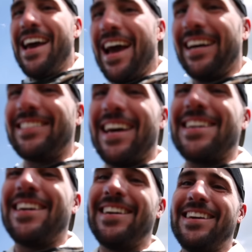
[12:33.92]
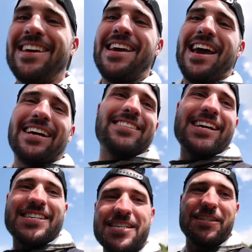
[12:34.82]
that's like
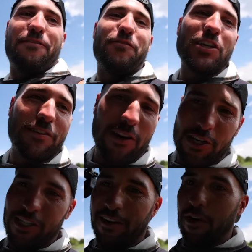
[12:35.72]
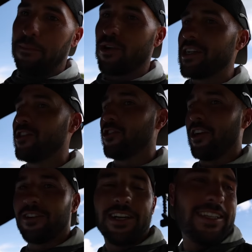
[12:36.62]
eating the fish version of a Brinks
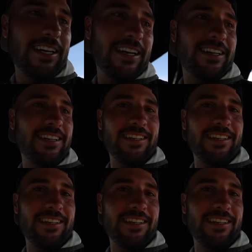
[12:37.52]
truck right there.